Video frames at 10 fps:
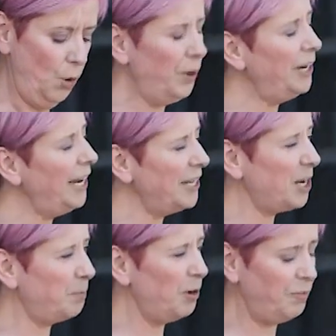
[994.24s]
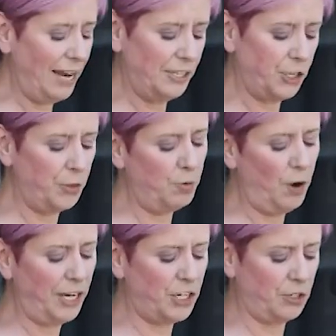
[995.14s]
We need to prevent other
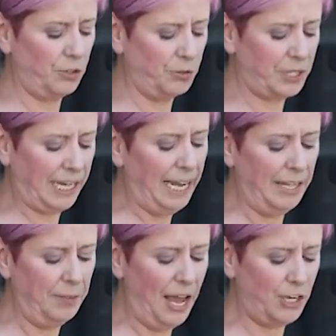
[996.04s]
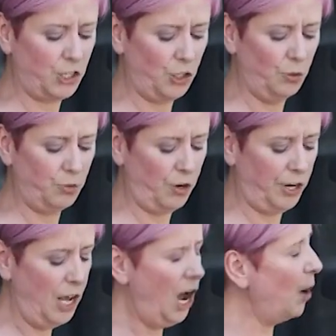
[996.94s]
Rachels killing their
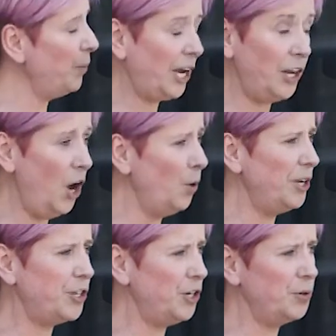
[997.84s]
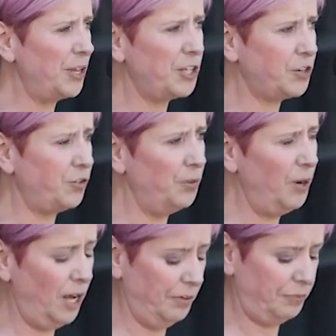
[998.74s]
children, and we can only do this through
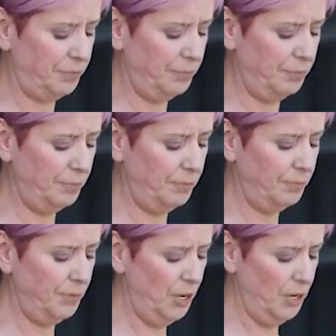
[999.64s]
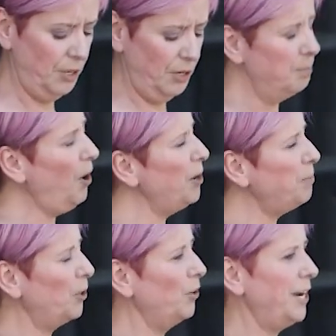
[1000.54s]
love. My
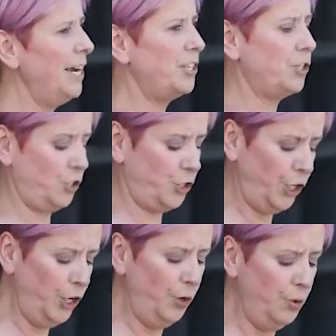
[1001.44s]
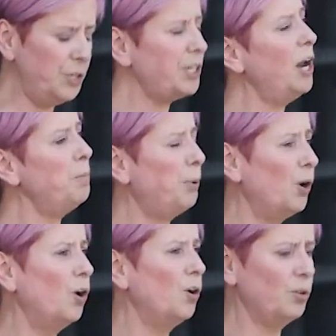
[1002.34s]
boys, Jude and
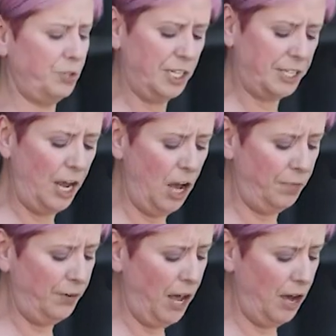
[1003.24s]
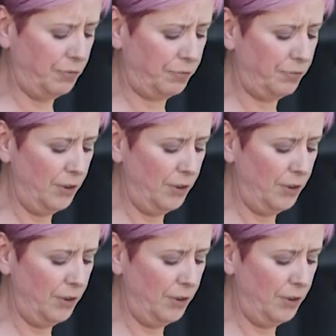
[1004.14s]
Paul, deserve love.